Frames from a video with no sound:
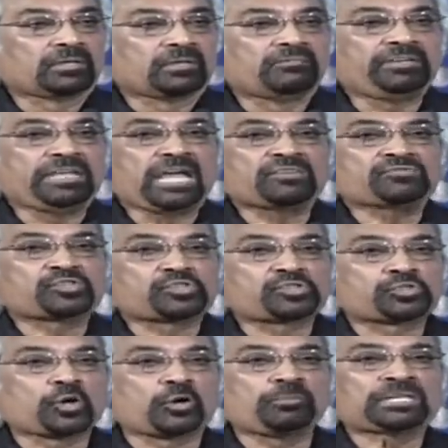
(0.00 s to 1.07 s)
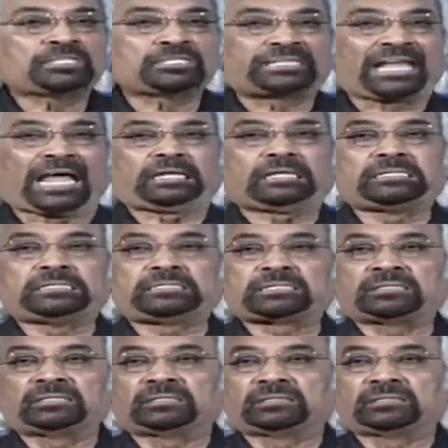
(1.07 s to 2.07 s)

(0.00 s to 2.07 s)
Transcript: We have so much talent